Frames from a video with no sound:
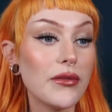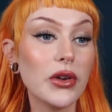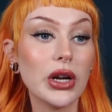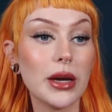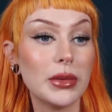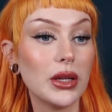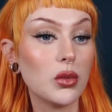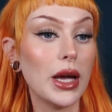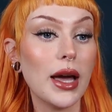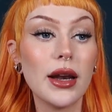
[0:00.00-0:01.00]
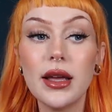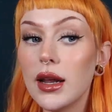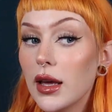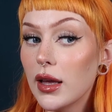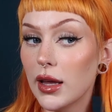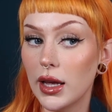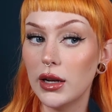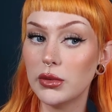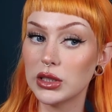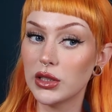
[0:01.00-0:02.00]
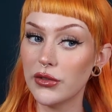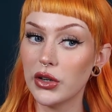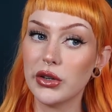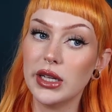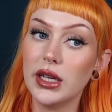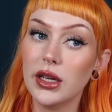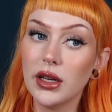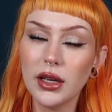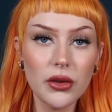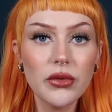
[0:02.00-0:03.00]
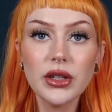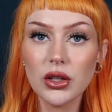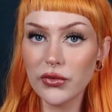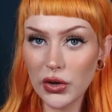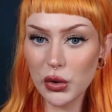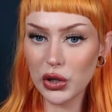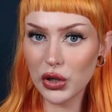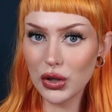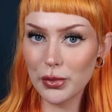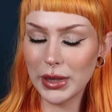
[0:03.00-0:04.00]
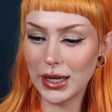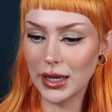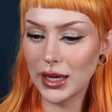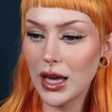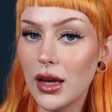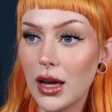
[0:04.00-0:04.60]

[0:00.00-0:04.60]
I'm very happy that we had it, and it was a very, very, very good meeting.